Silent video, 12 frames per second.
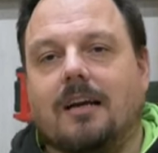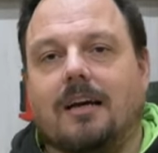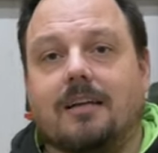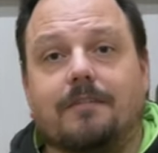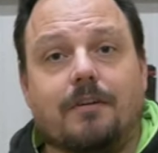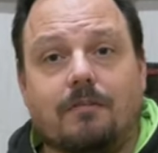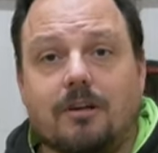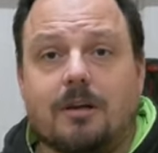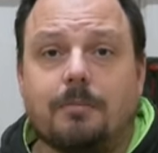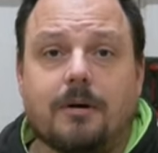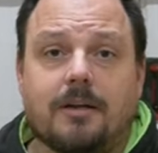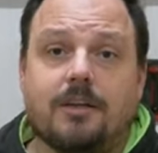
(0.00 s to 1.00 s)
And if you're on an
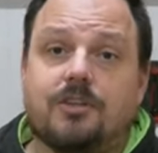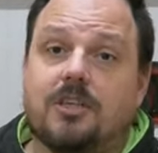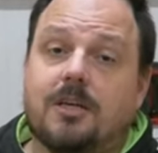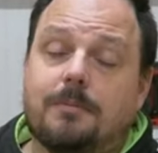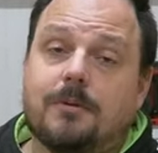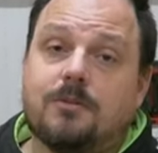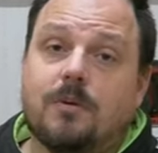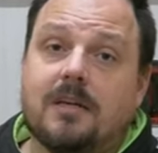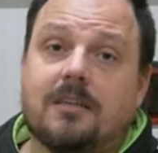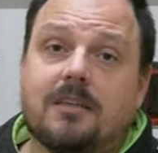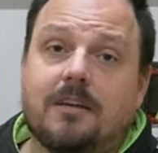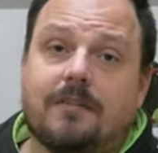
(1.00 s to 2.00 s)
apprenticeship as
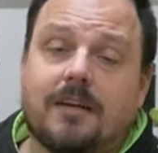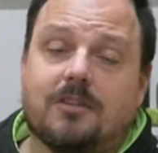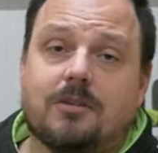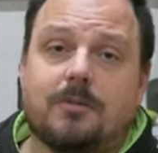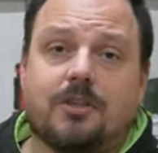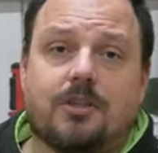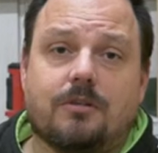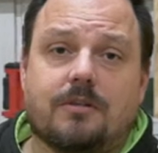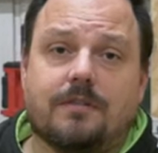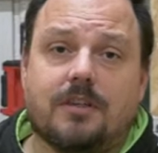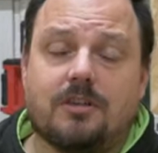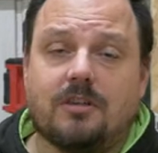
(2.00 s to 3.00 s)
well and you've had some issues
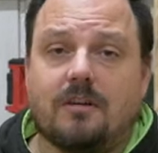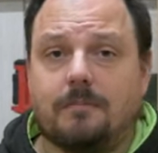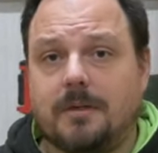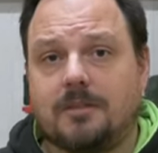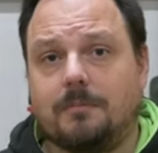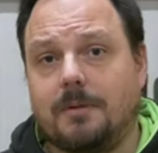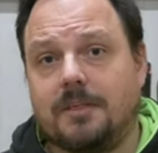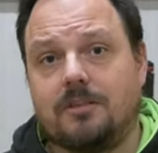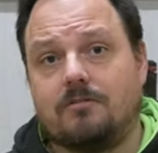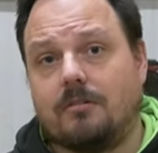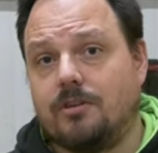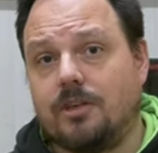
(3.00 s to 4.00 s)
finishing off bits and
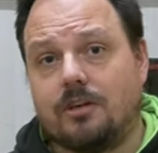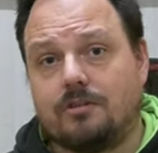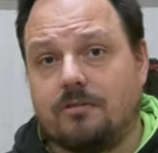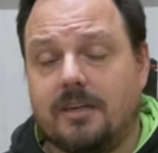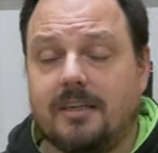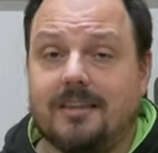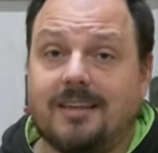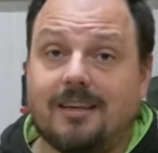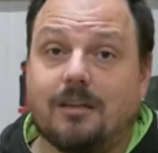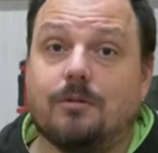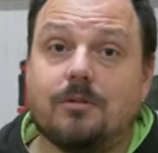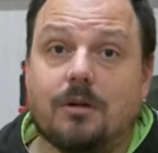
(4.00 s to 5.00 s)
pieces around your training that
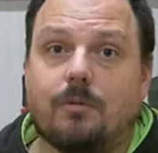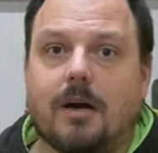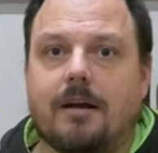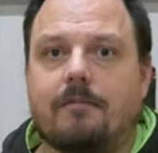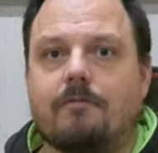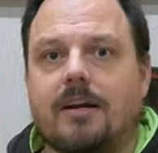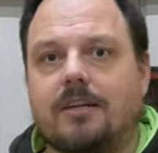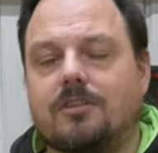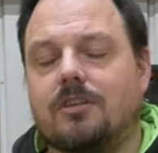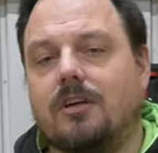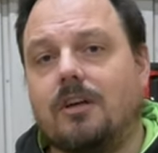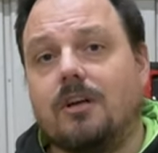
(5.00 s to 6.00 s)
includes the wiring
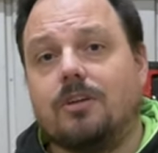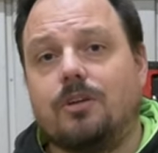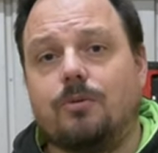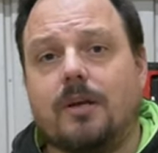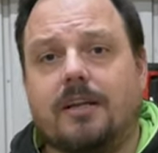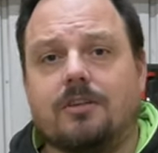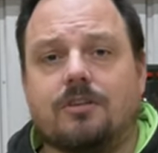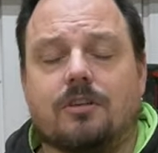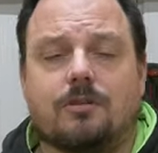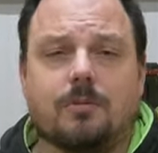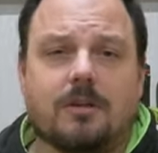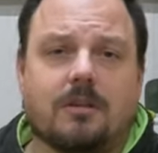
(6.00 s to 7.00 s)
regs, do get in
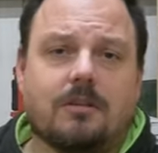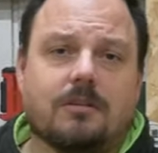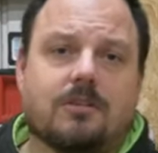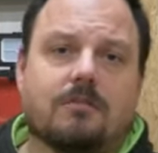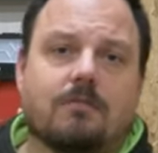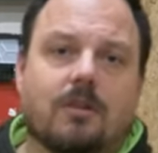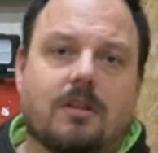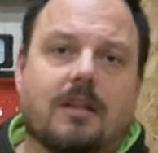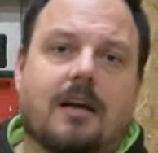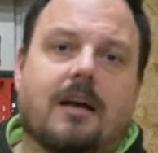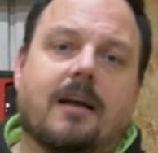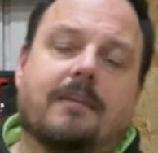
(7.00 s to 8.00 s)
touch. We're going to look to run
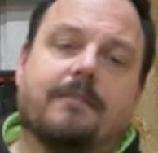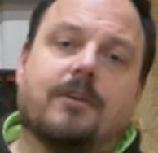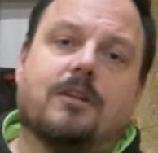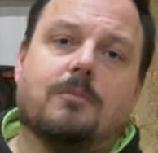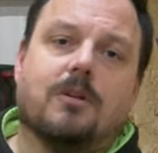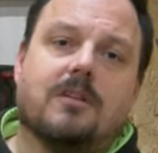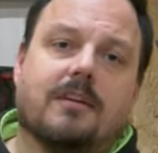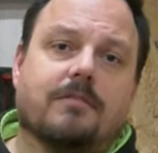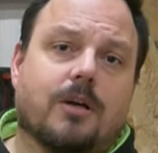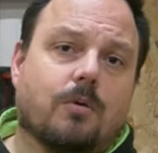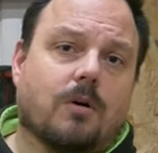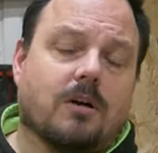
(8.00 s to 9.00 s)
that every other month,
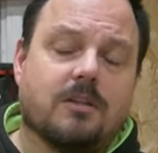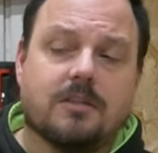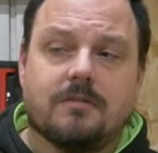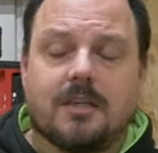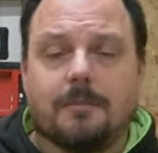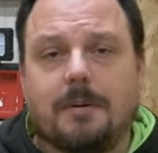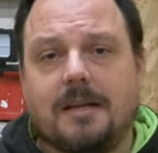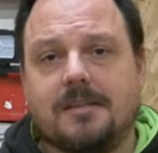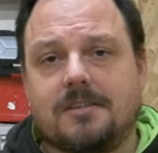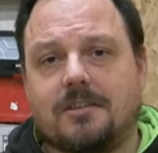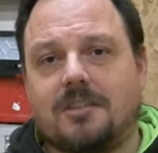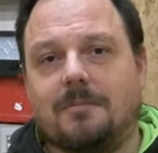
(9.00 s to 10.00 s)
every quarter. It
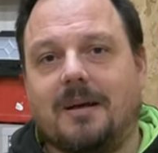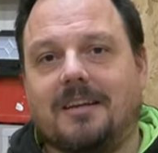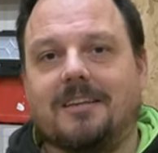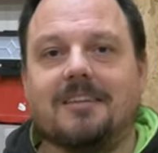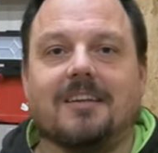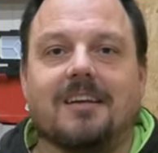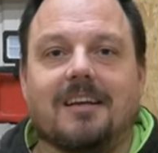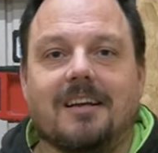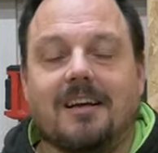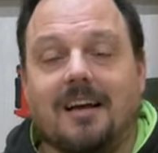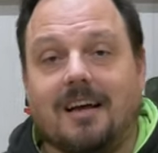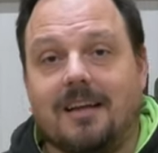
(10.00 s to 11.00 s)
depends on demand.
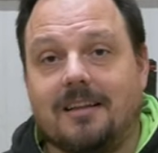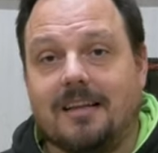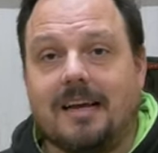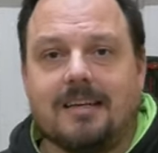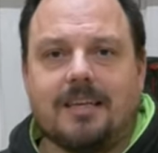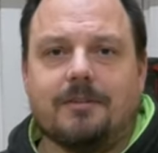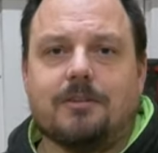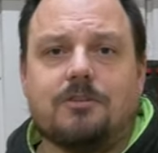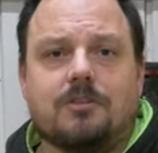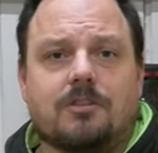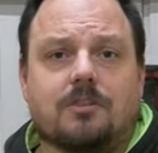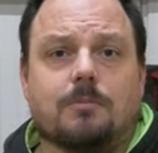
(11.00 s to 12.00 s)
And the idea is
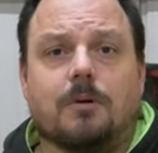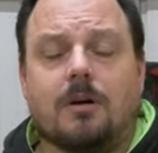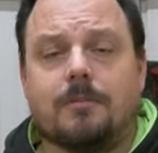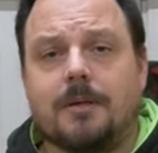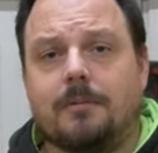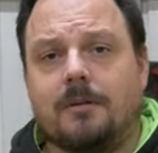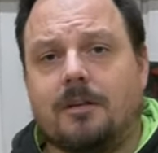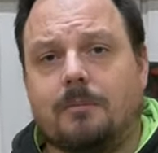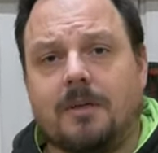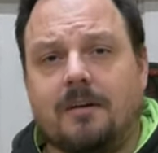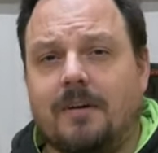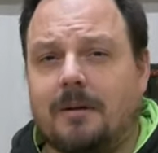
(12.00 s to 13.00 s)
just to support people a little
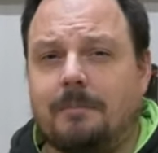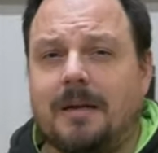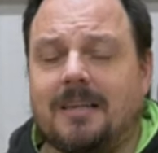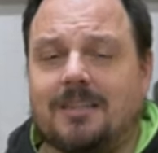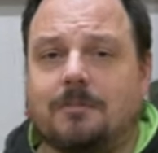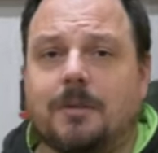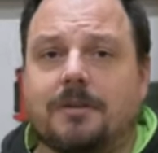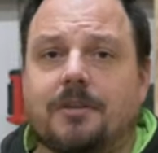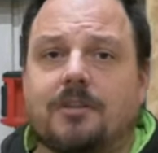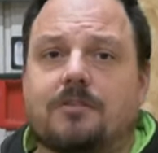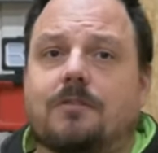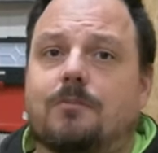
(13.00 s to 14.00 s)
bit who've had a bad
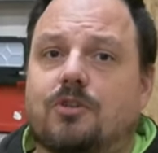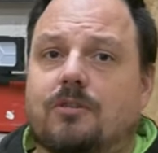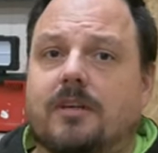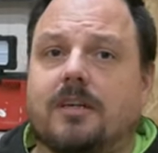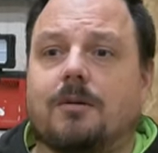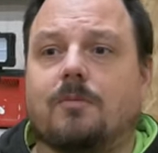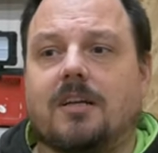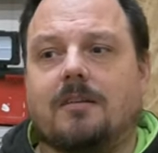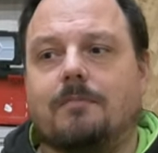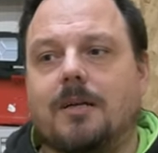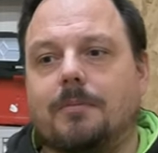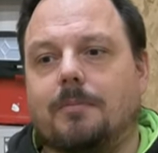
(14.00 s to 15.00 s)
experience from training where
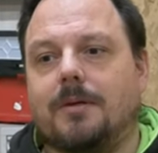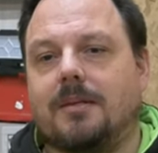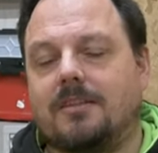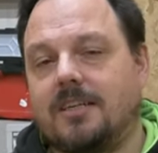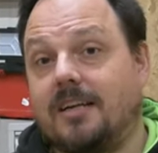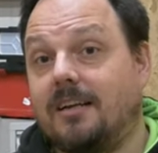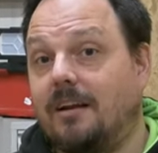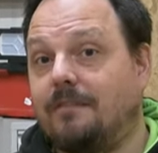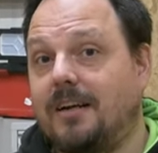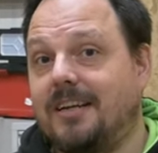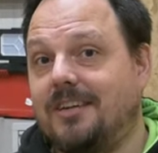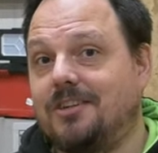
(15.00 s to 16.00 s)
they've maybe been taken
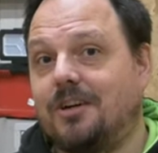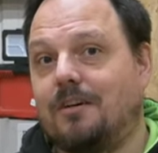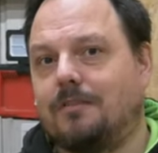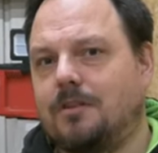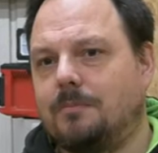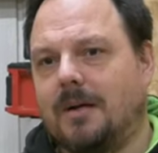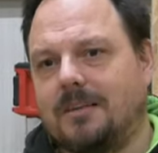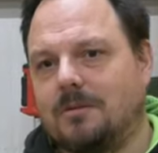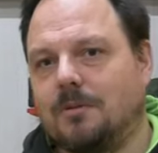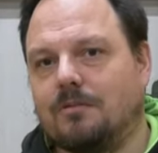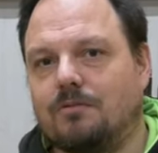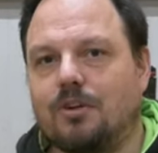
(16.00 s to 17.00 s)
advantage of by
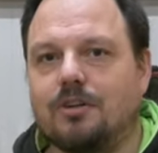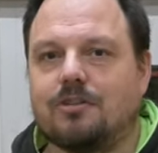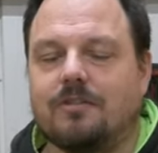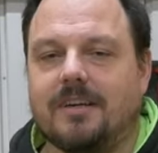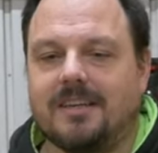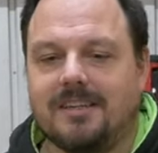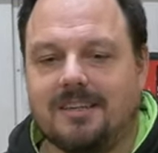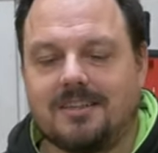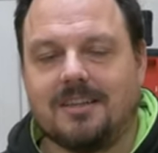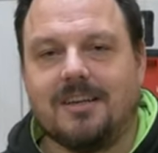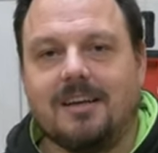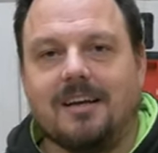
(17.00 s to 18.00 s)
some of the rogue
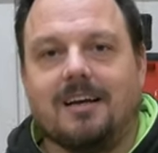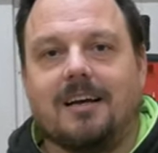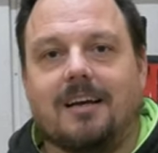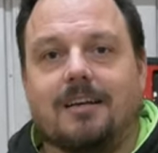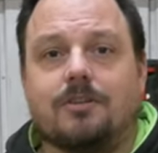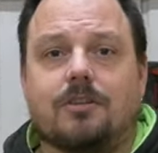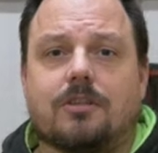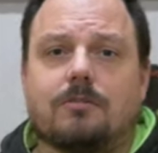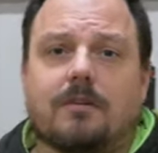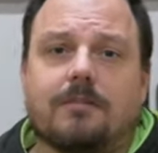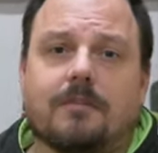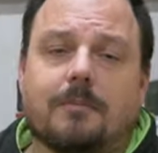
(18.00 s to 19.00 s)
trainers, and just
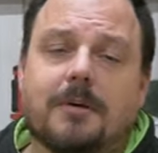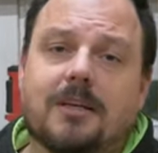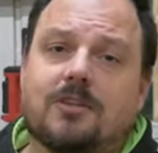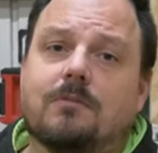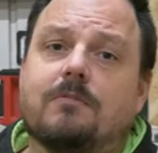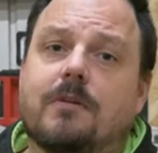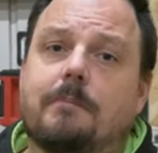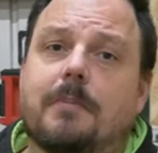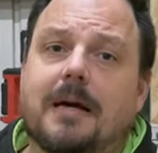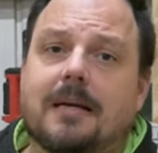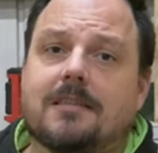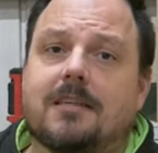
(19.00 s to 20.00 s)
to offer a bit of something
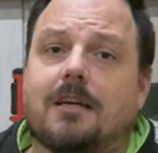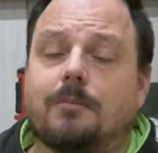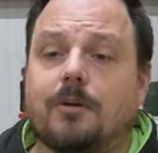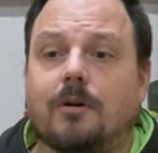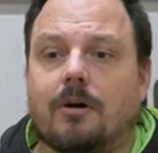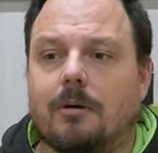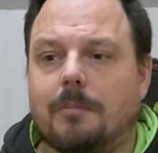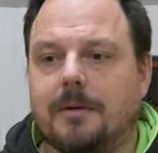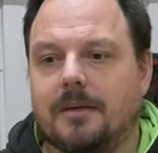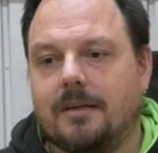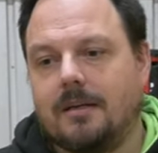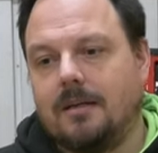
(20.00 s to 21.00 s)
back to help you out a
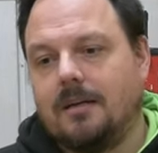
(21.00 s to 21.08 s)
bit.